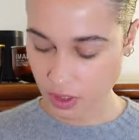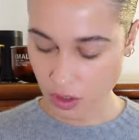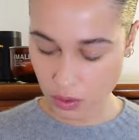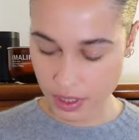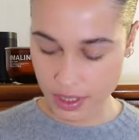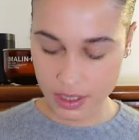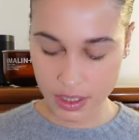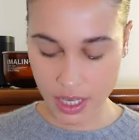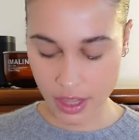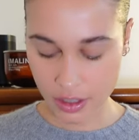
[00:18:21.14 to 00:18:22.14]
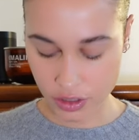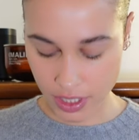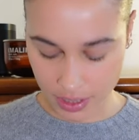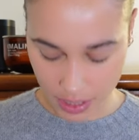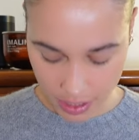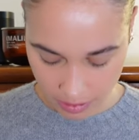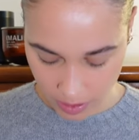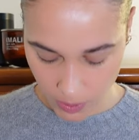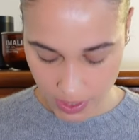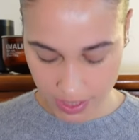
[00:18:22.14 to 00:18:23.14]
Oh, this is another dress that I
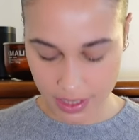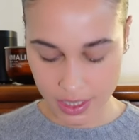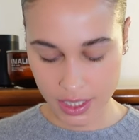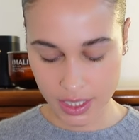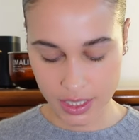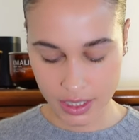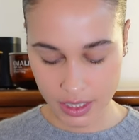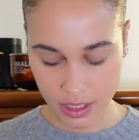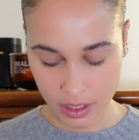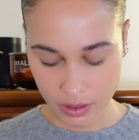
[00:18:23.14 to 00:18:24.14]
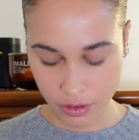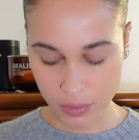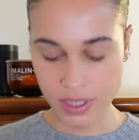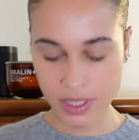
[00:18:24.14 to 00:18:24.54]
requested from the